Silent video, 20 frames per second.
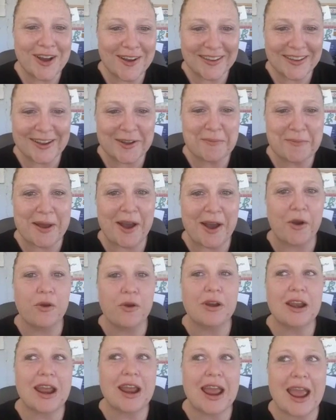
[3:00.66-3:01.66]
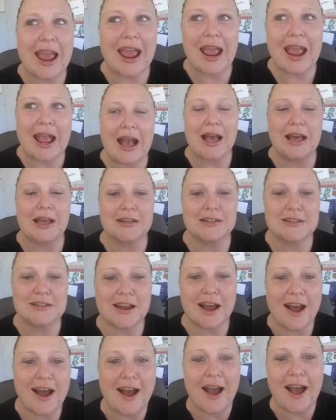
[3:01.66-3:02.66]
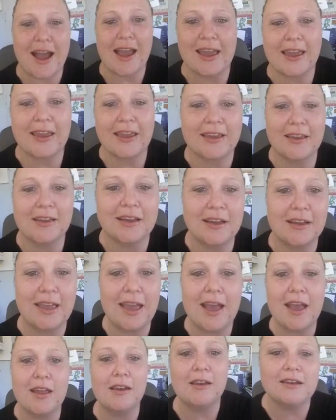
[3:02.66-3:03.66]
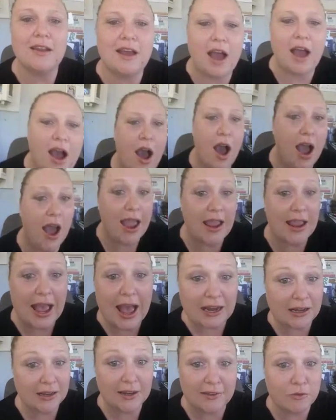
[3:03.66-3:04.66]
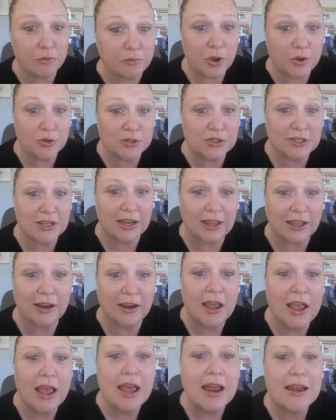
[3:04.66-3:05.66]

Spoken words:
talking about, and I hadn't even posted it.